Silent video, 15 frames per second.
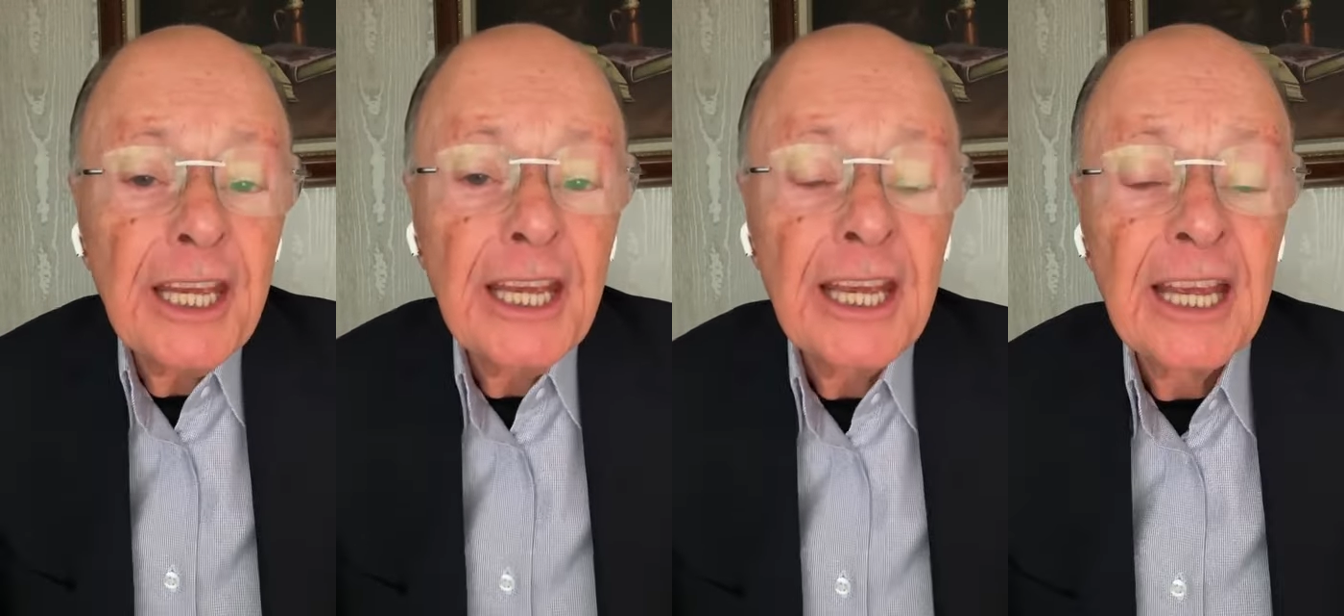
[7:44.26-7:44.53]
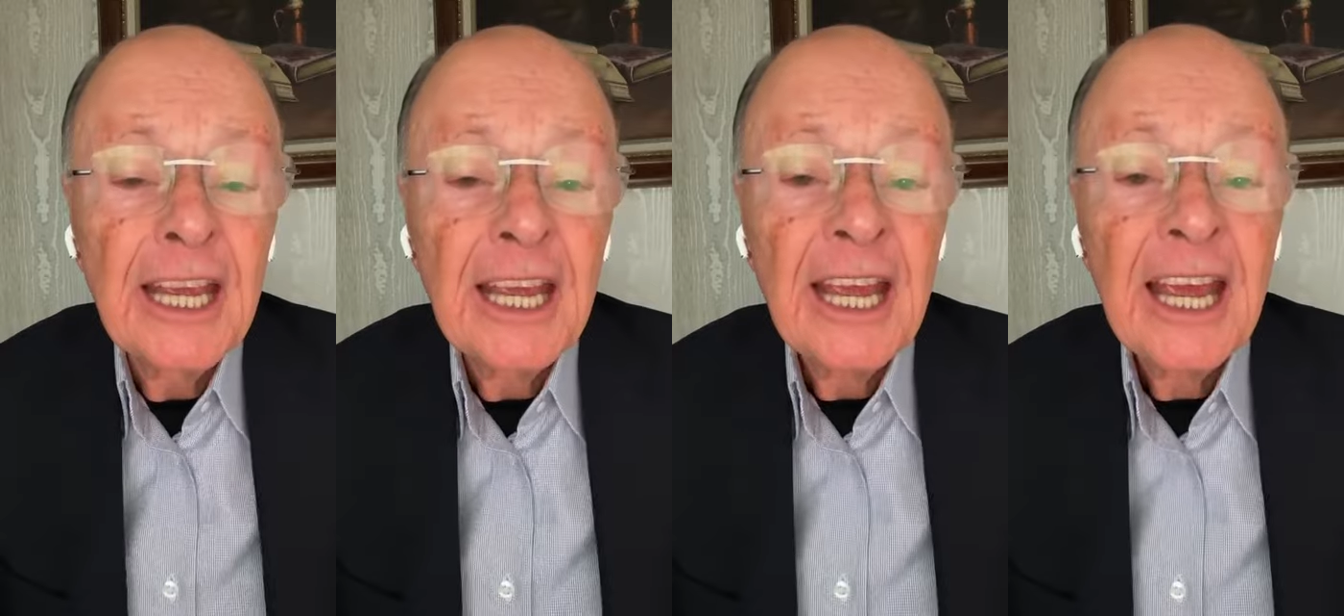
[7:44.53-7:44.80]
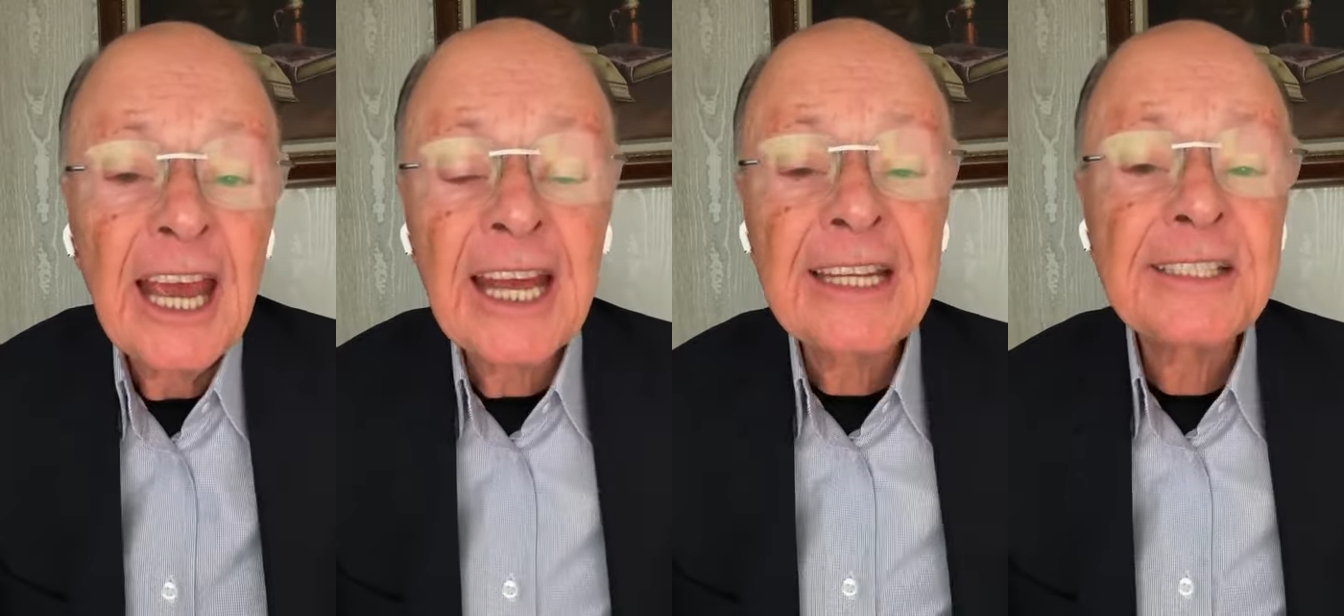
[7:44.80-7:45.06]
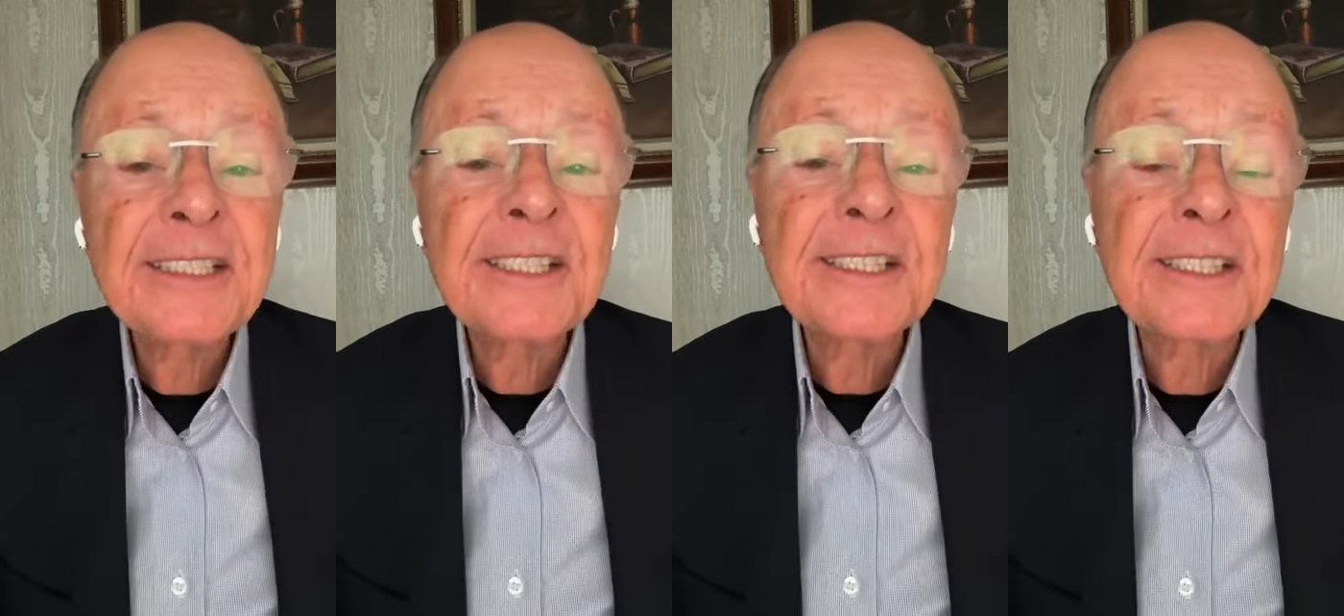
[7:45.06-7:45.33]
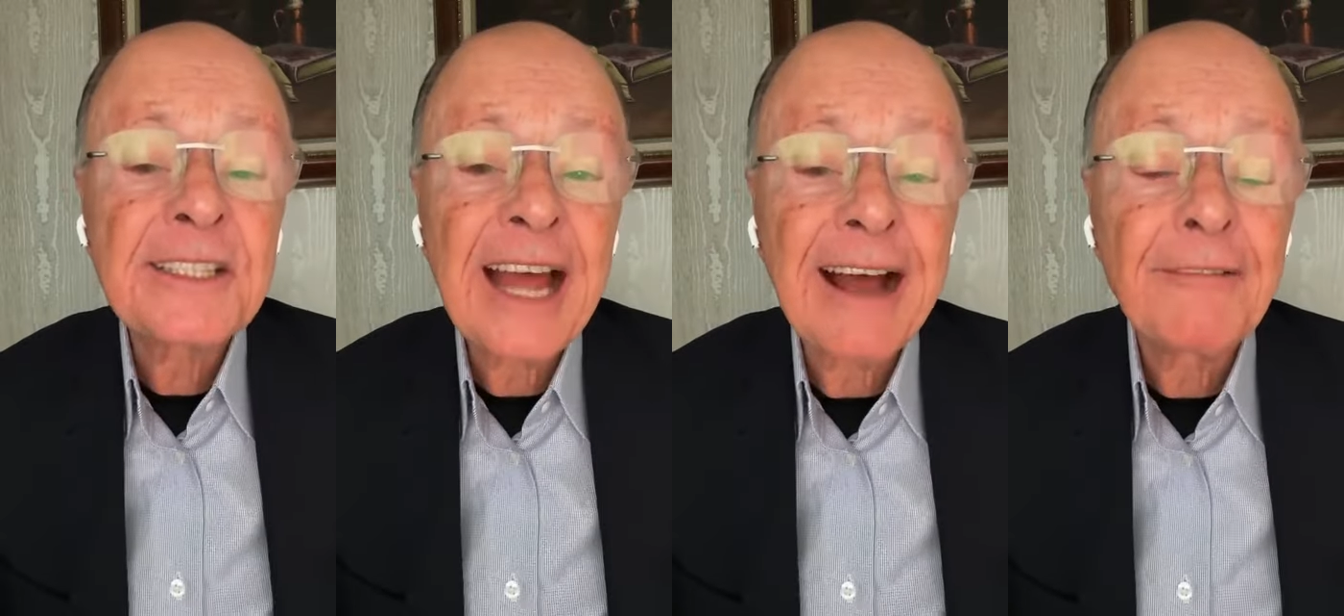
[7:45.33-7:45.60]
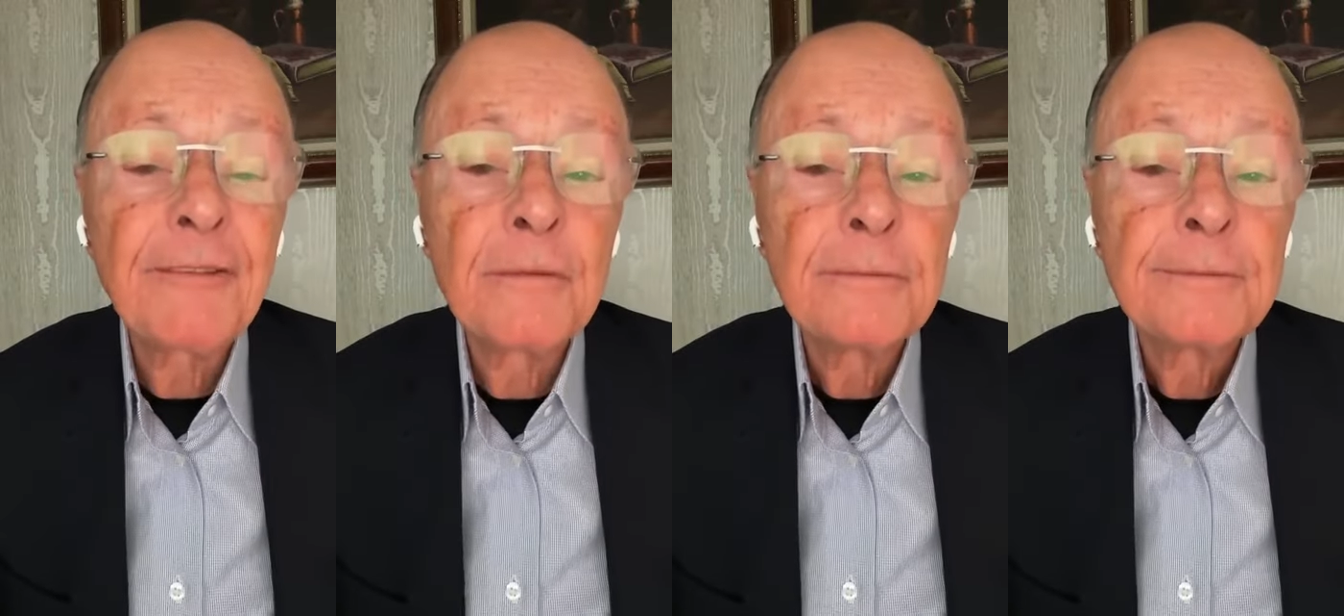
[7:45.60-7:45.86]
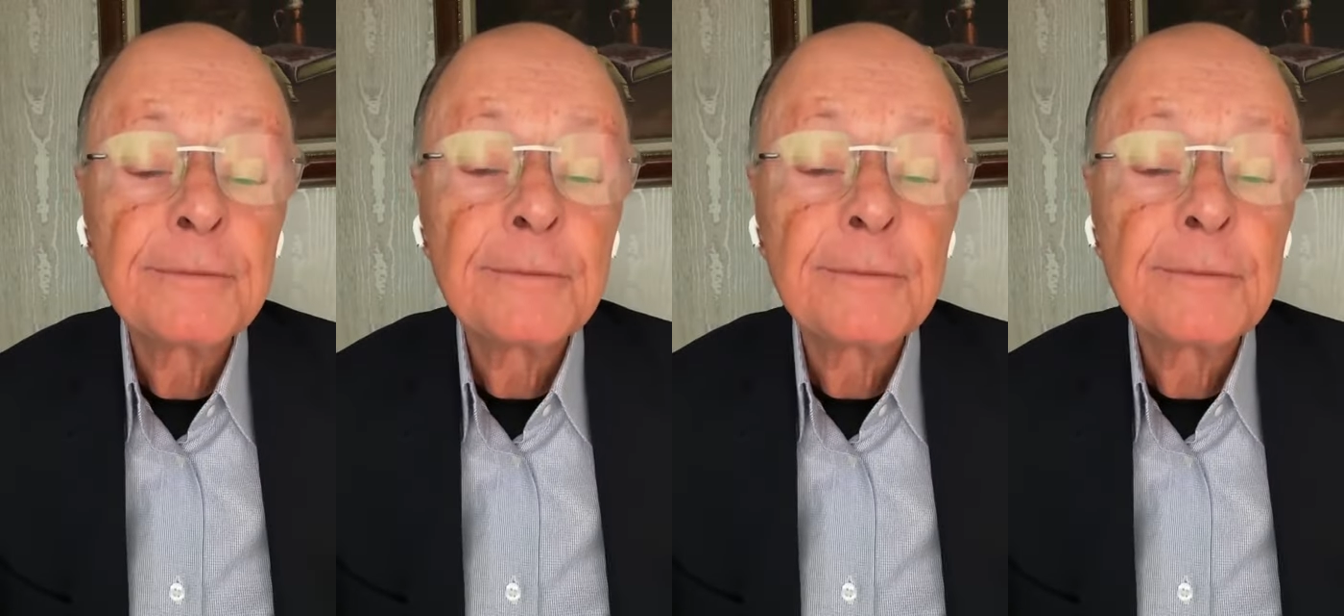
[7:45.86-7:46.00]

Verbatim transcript: However, they were